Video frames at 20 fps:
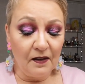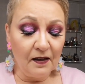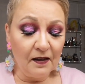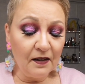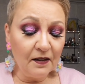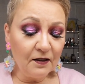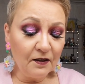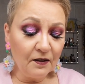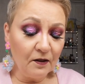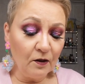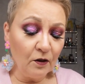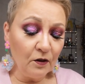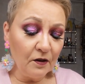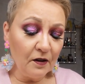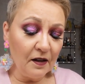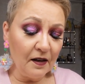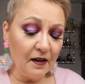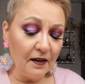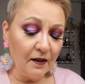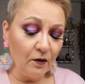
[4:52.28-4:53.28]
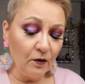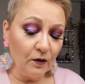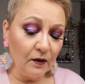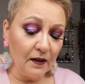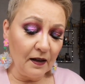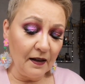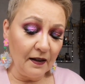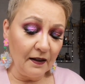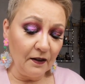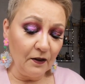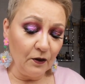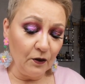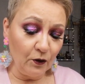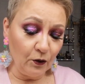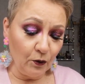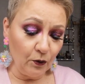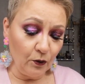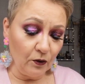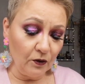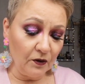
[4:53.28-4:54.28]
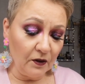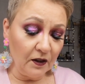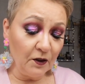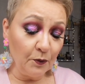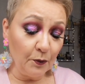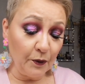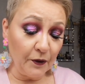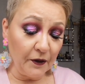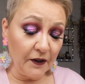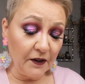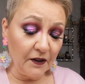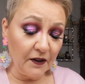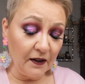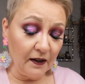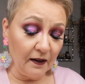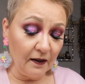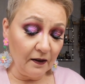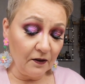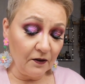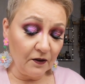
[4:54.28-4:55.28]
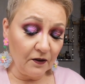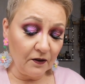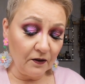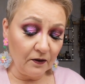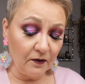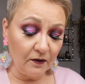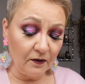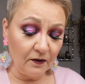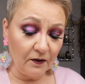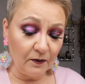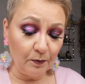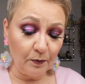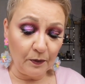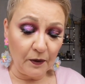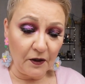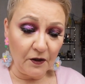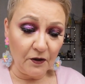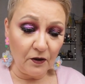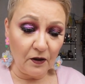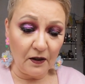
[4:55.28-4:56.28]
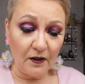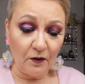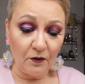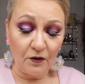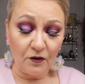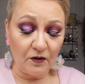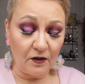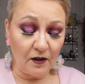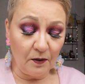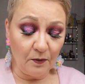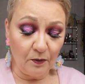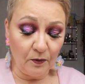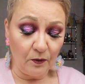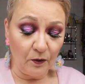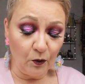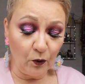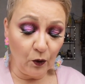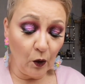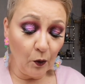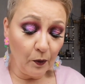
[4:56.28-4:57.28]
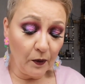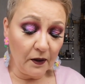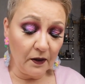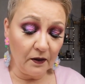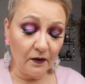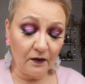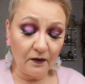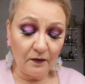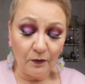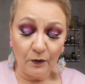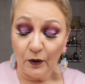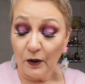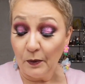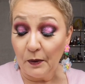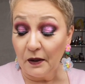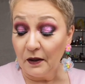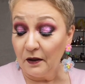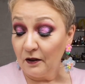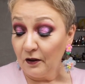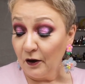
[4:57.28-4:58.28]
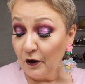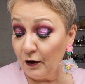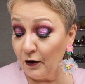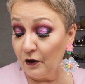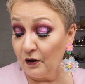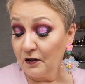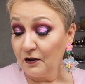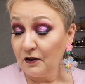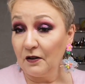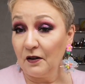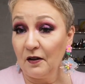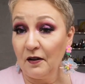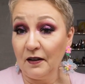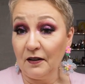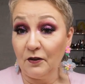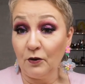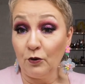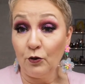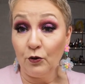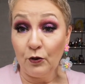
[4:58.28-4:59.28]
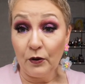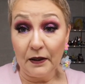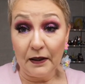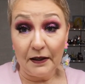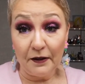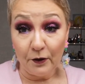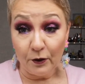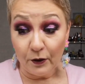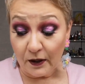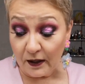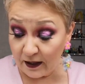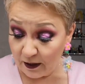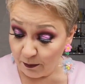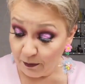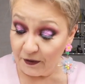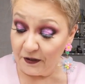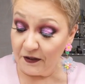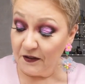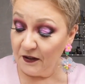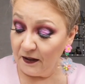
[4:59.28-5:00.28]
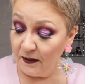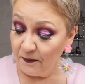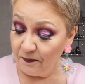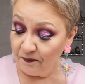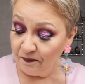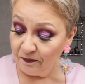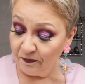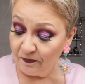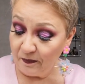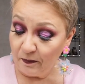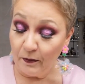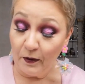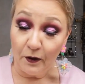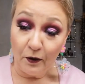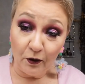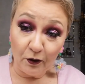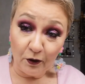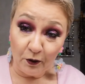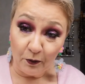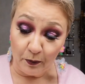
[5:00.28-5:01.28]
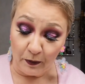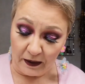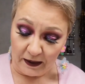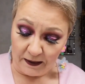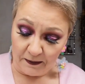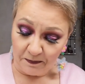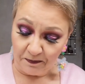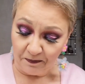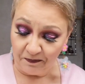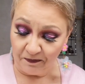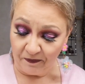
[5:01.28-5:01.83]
And it's not that I don't like nudes, it's pretty, and especially on some women, girls, it's really, really pretty, but not on me.